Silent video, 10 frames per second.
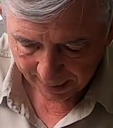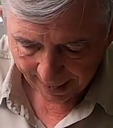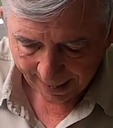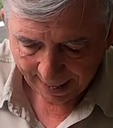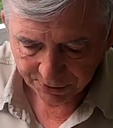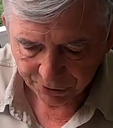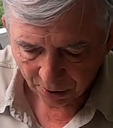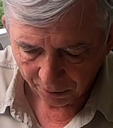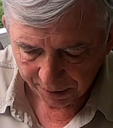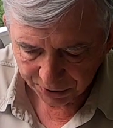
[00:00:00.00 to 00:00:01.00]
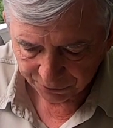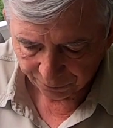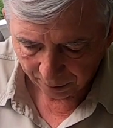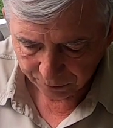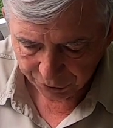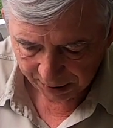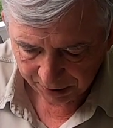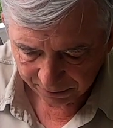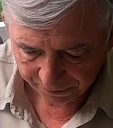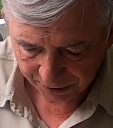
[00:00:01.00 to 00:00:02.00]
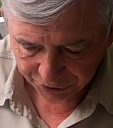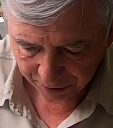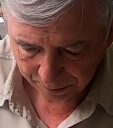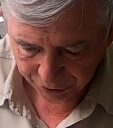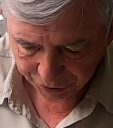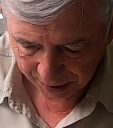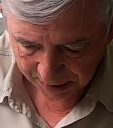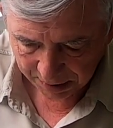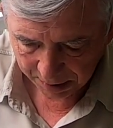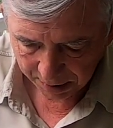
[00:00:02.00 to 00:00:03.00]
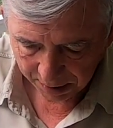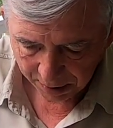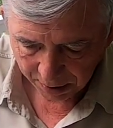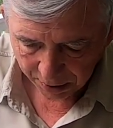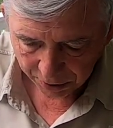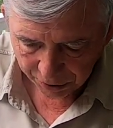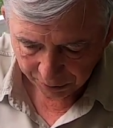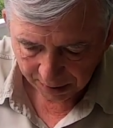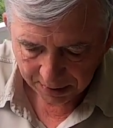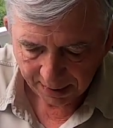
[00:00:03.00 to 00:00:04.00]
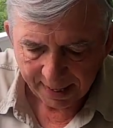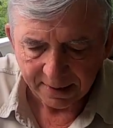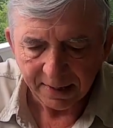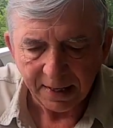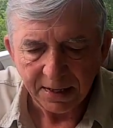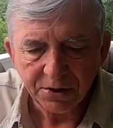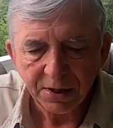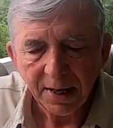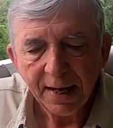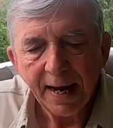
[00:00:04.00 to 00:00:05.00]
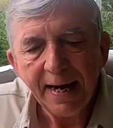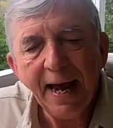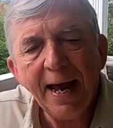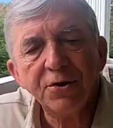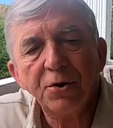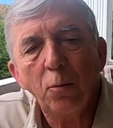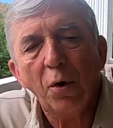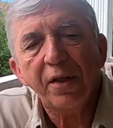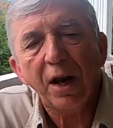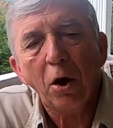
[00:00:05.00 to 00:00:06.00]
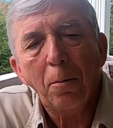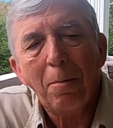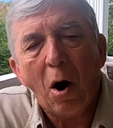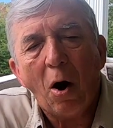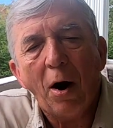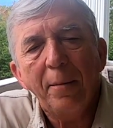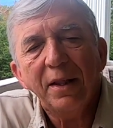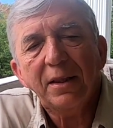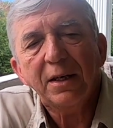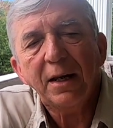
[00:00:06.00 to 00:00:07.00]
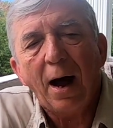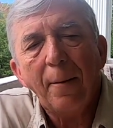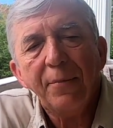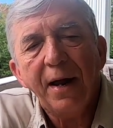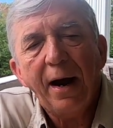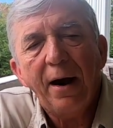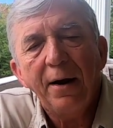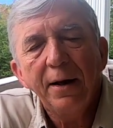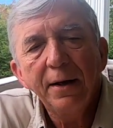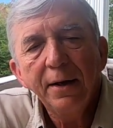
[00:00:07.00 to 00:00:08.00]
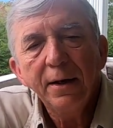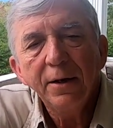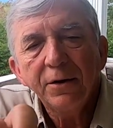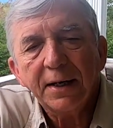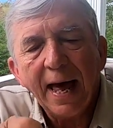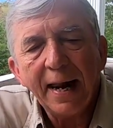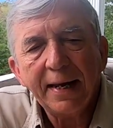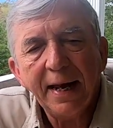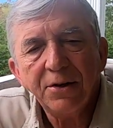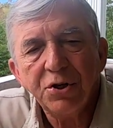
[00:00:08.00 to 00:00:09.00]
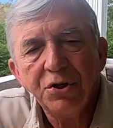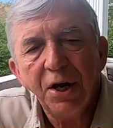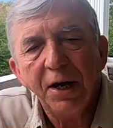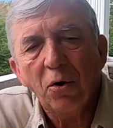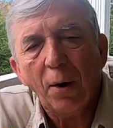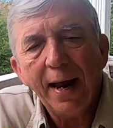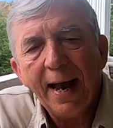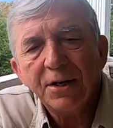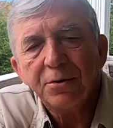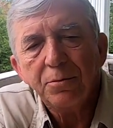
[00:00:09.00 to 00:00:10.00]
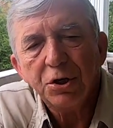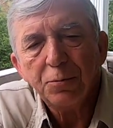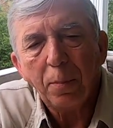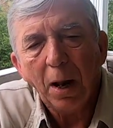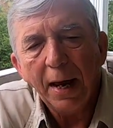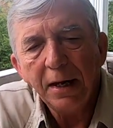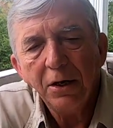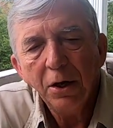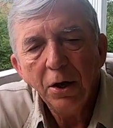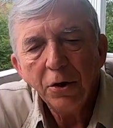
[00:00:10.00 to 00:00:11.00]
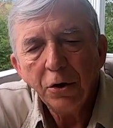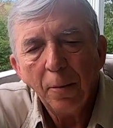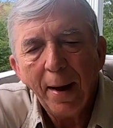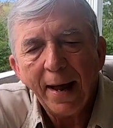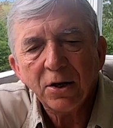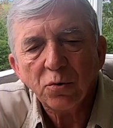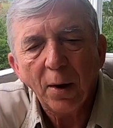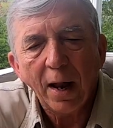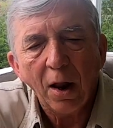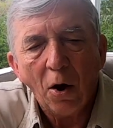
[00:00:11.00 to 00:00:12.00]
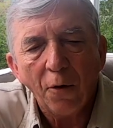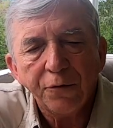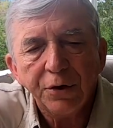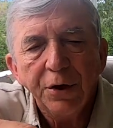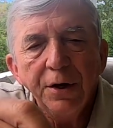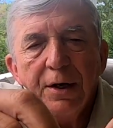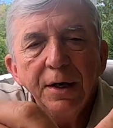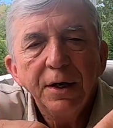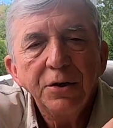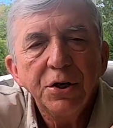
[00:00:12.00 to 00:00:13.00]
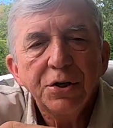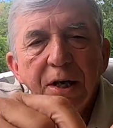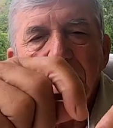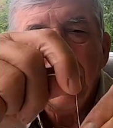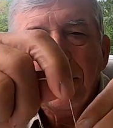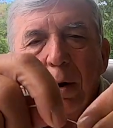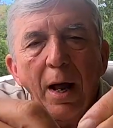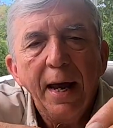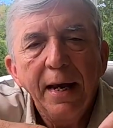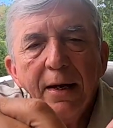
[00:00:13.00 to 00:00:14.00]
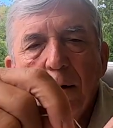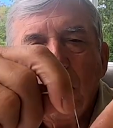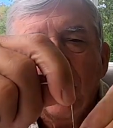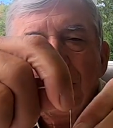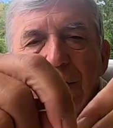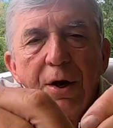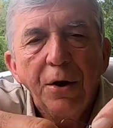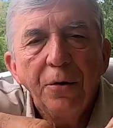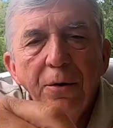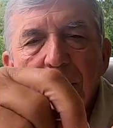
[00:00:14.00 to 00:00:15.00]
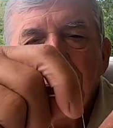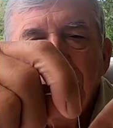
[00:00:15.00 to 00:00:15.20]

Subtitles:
and I saw this from Gene the Fishing Machine, you can take these. He has them with a little barb at the top there to kind of catch a jig, or he has them just plain. You're about as well off to just get it plain, and what you do,